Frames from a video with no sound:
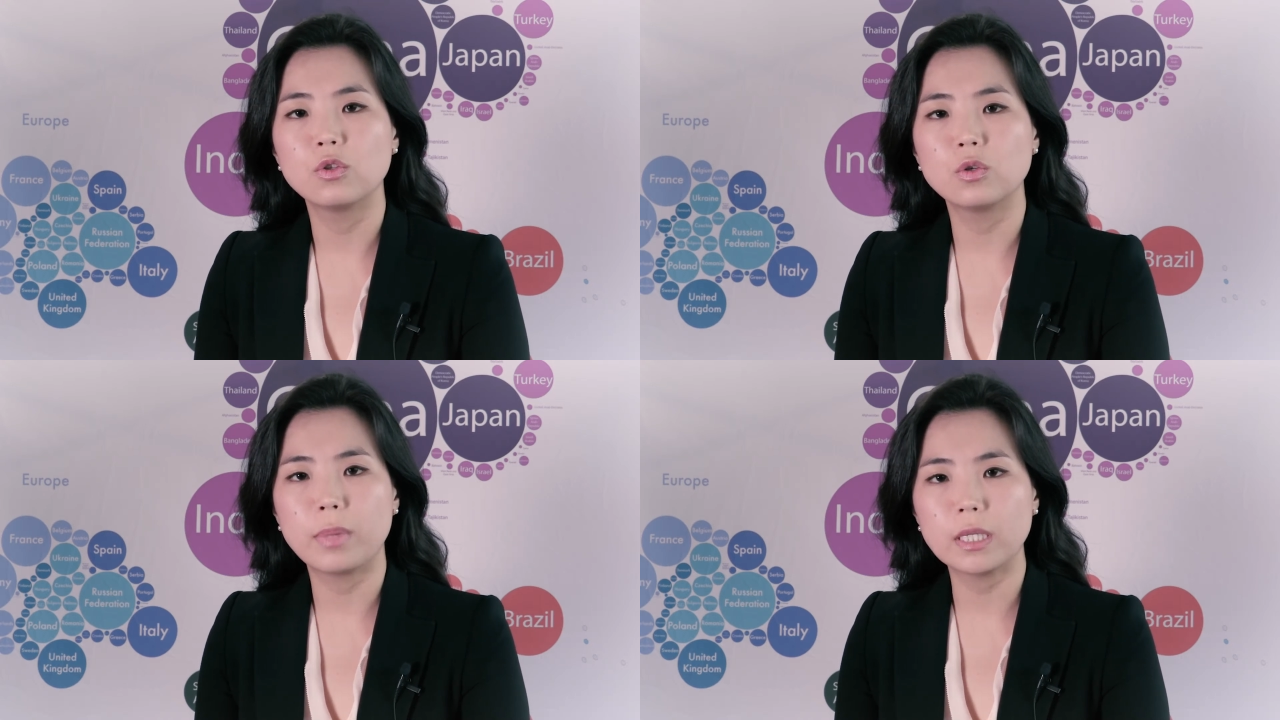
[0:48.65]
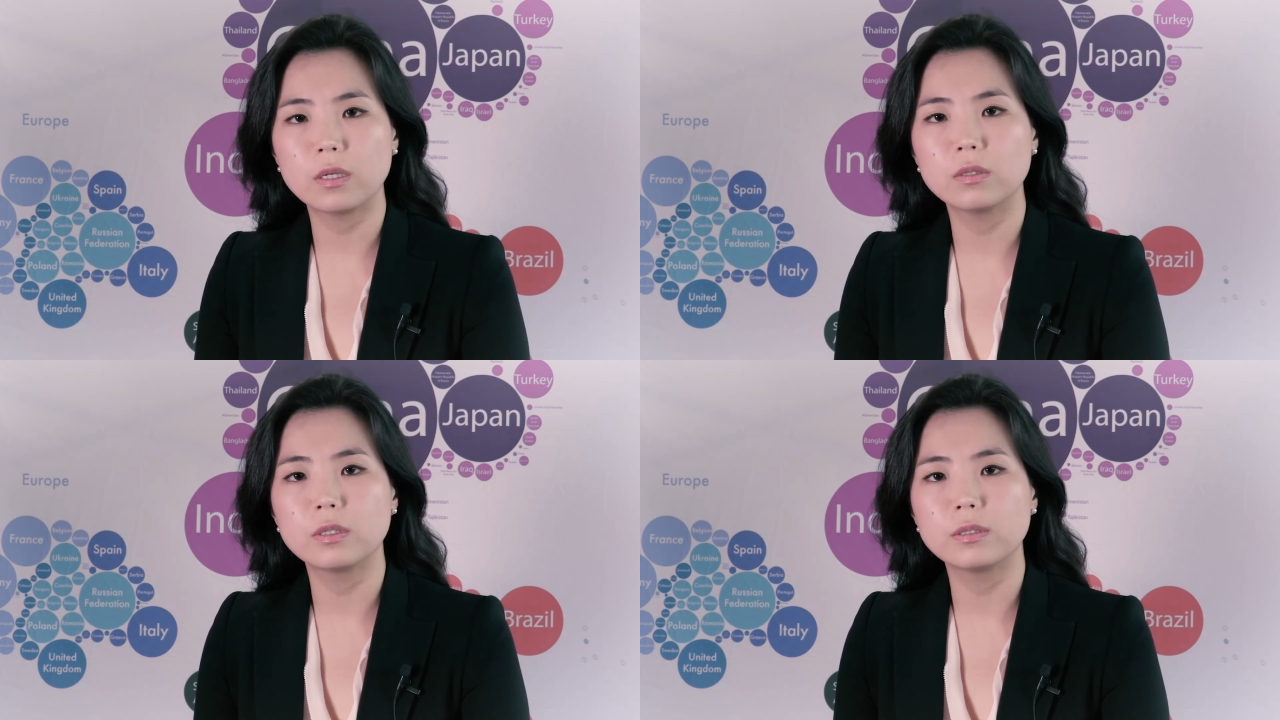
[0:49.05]
to
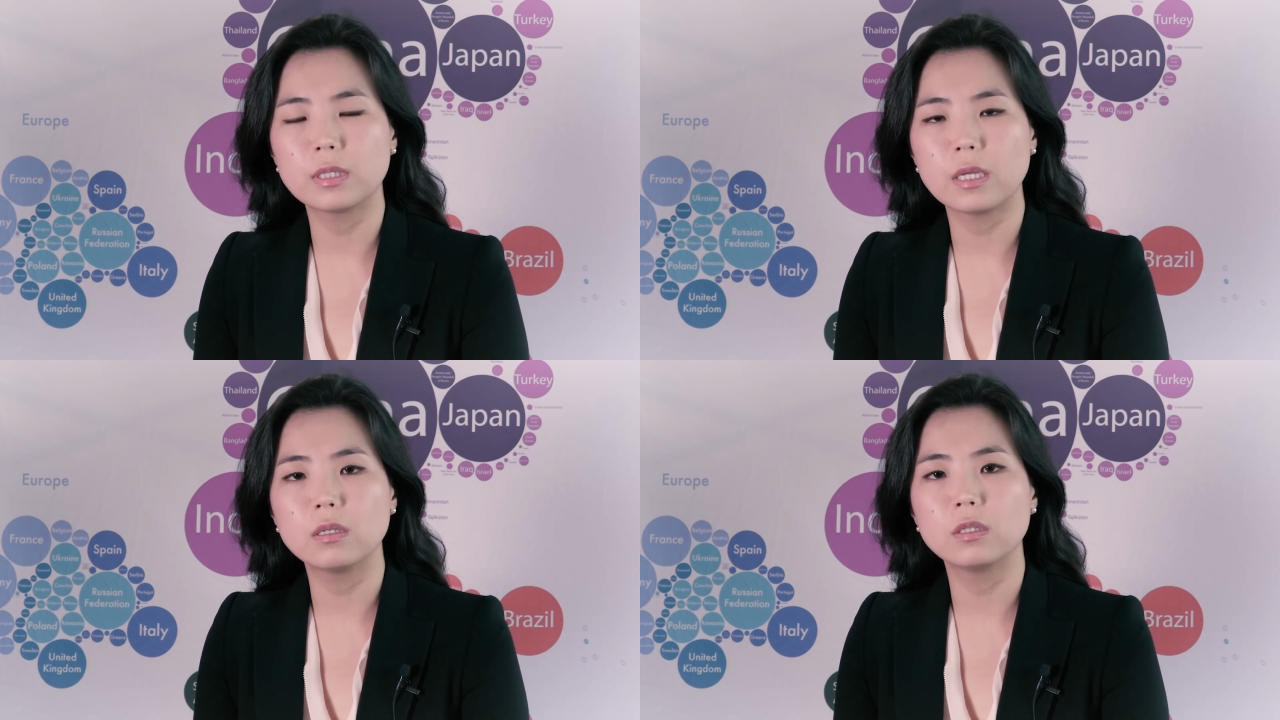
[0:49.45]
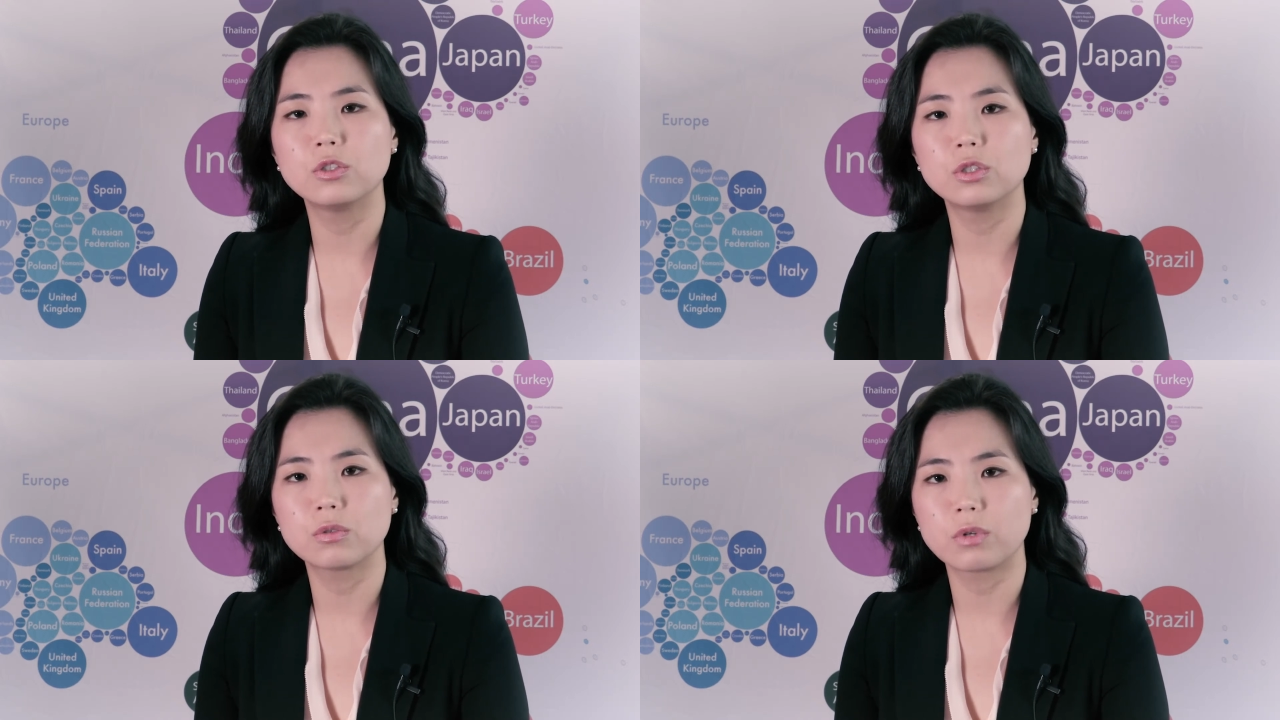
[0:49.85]
better understand the
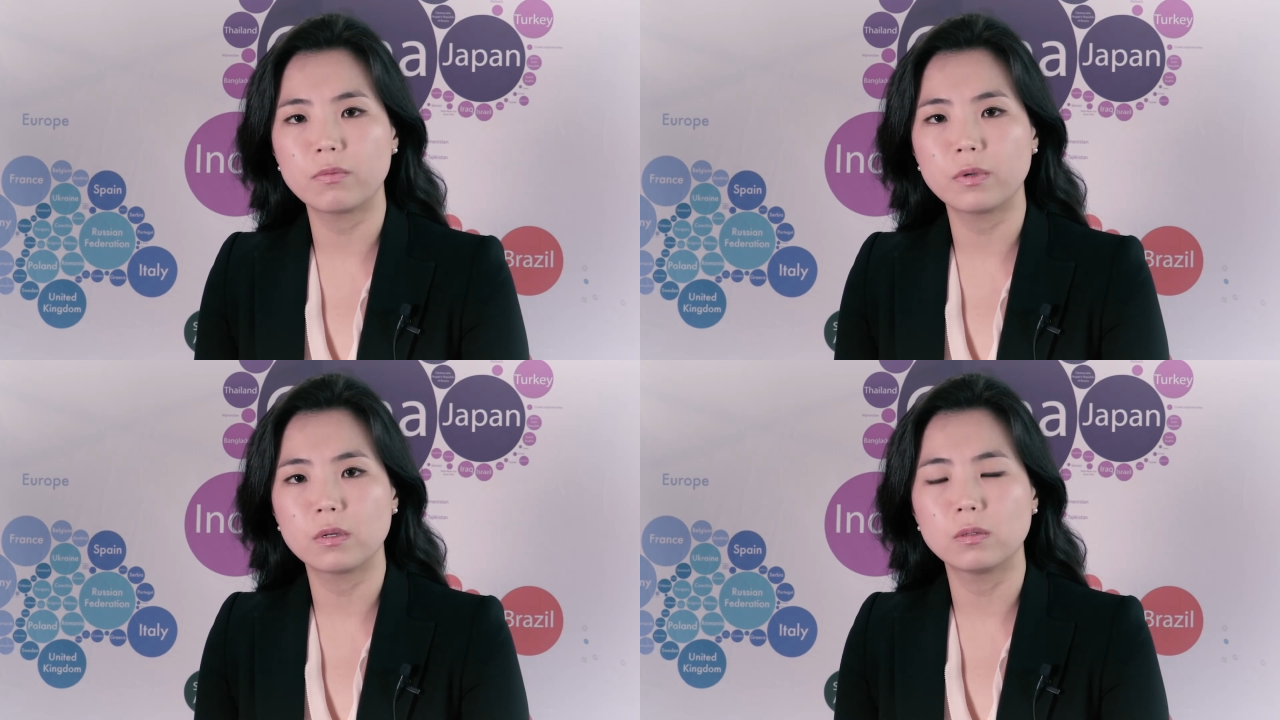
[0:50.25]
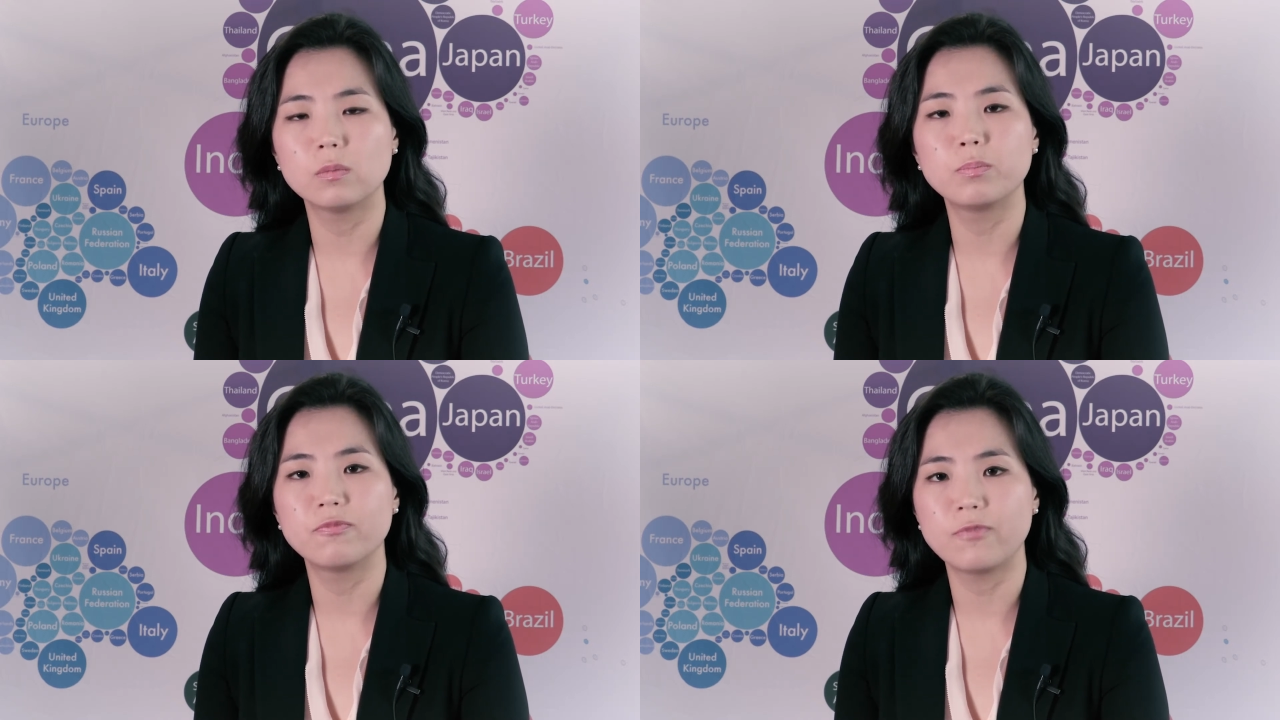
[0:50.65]
geographical